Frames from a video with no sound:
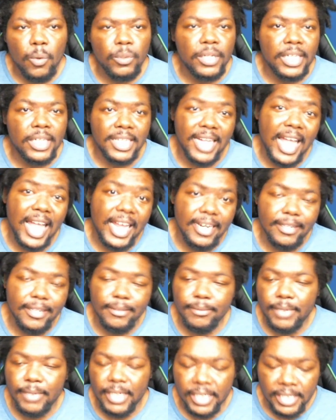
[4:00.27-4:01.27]
the light
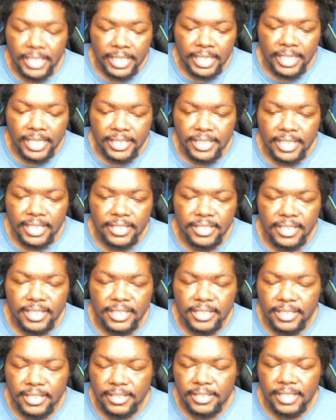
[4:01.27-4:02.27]
and essentially
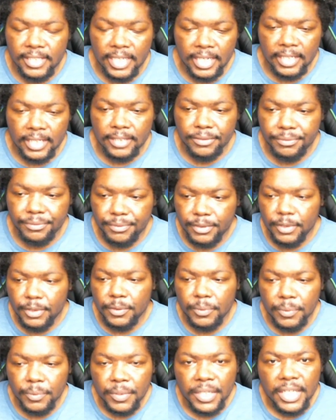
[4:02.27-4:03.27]
just
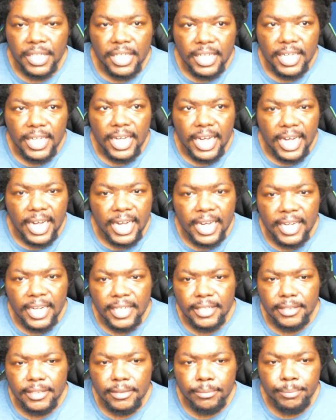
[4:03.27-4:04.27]
to
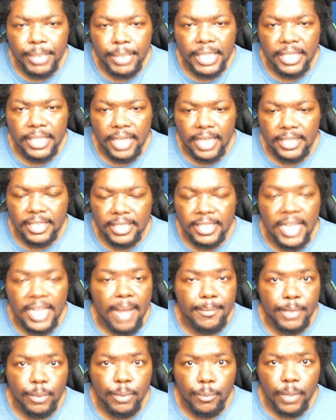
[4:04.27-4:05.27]
be like the
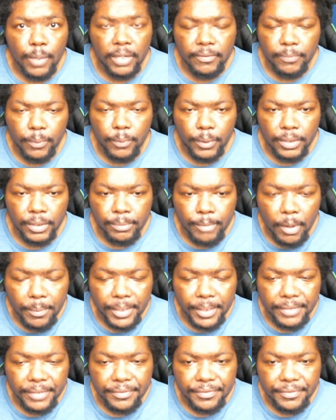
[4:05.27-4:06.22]
dominant one for the moment.